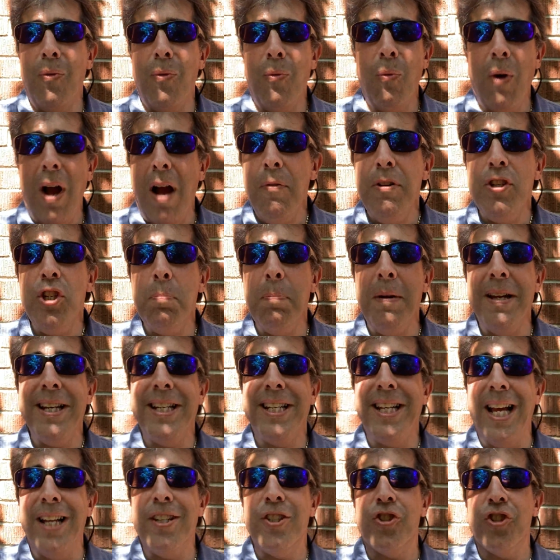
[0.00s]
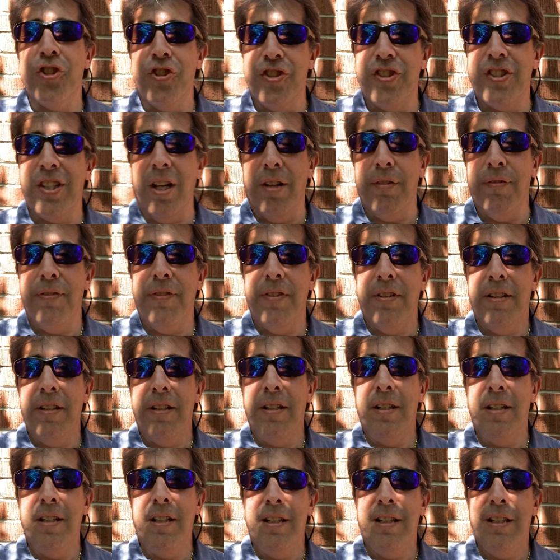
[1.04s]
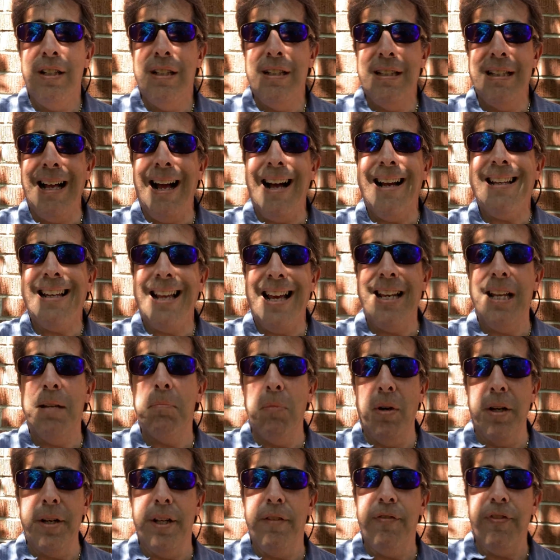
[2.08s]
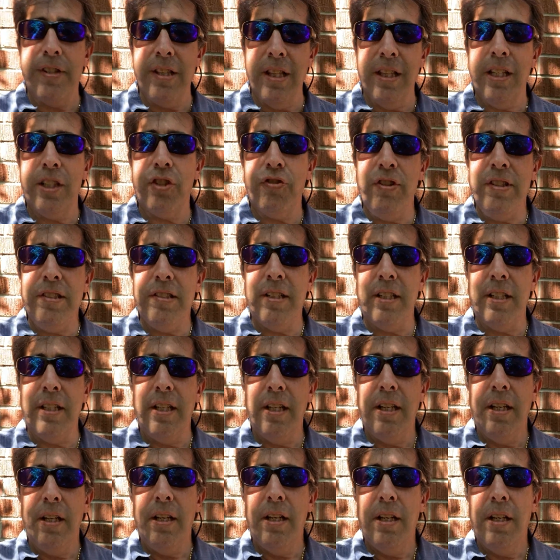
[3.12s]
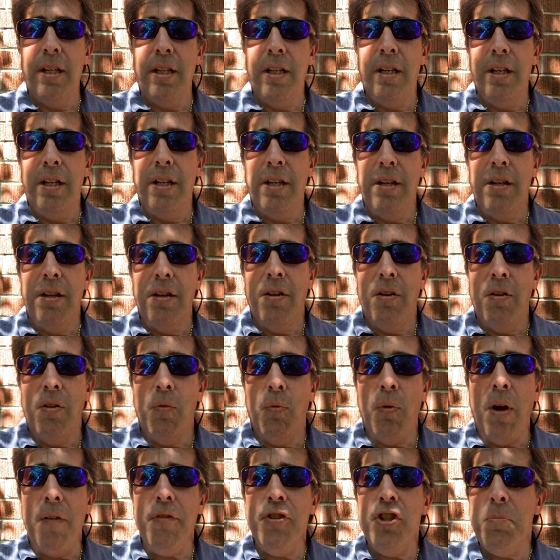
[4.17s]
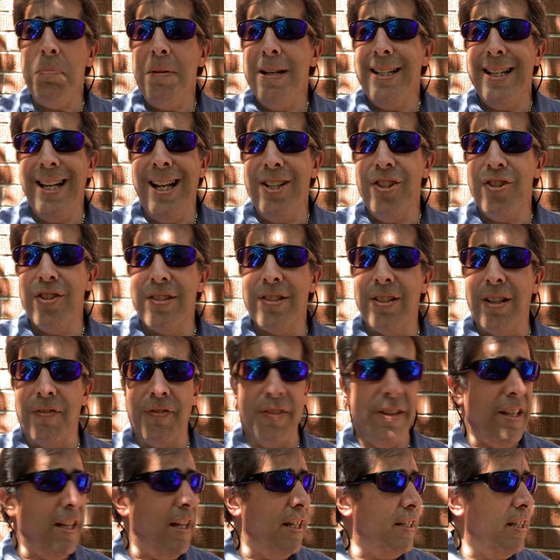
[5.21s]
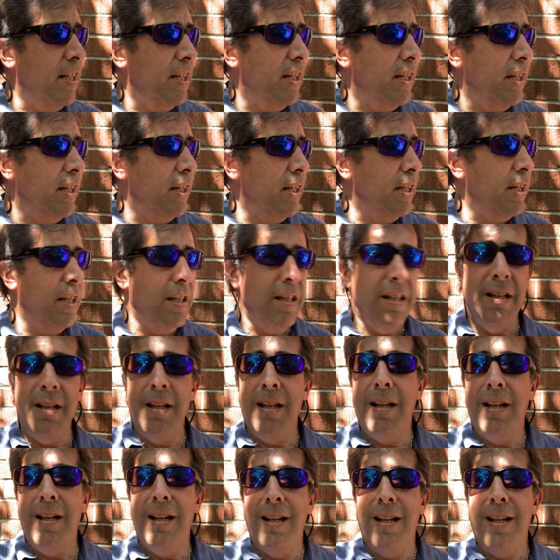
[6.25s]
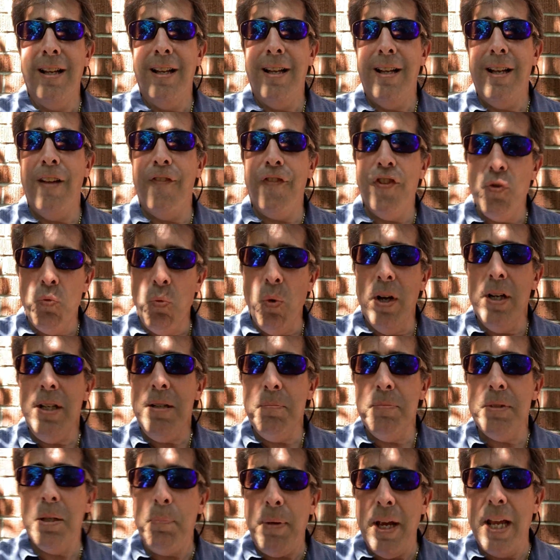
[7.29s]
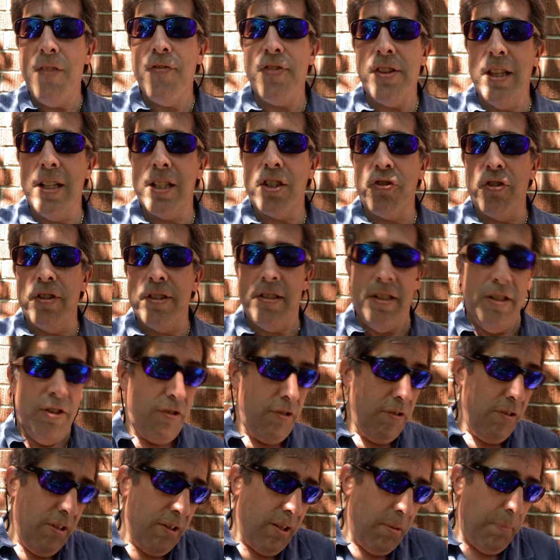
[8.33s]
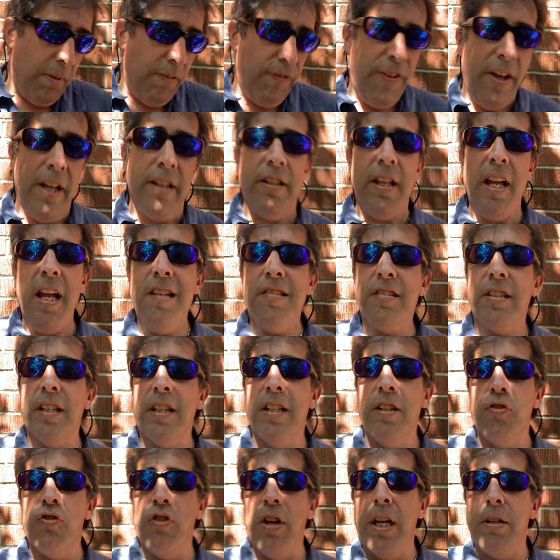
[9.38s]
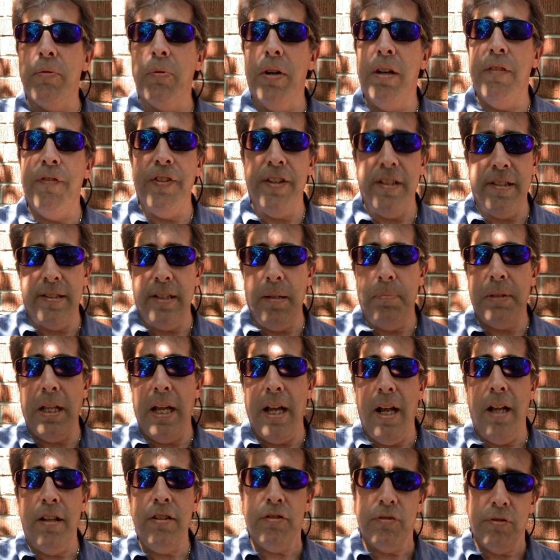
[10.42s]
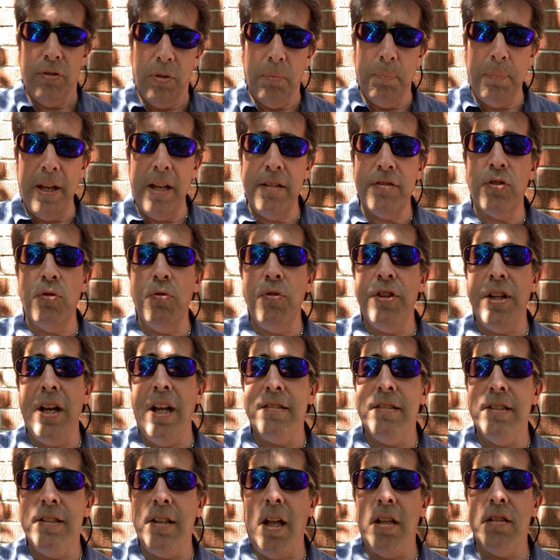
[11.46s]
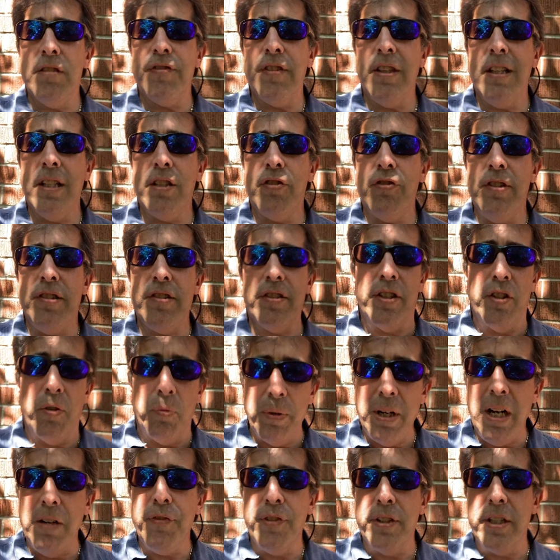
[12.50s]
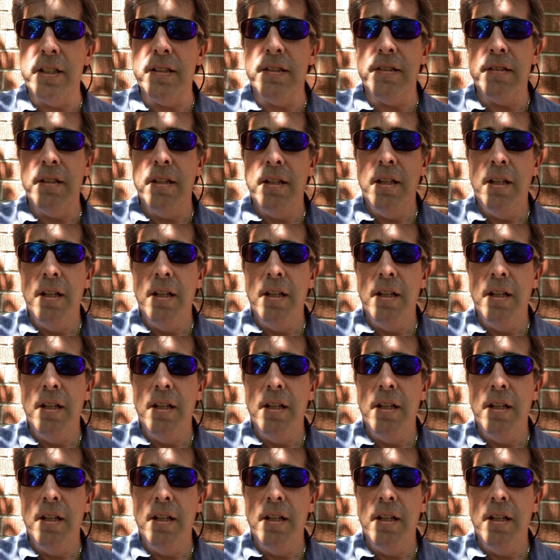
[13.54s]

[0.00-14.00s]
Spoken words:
why would you bet against yourself not getting money for the electricity? Why would you bet against yourself for that? If you want him to pay for the electricity, sure, that'd be fantastic. In January, he fixes up the house, he'll pay us $2,000 for electricity or whatever it is.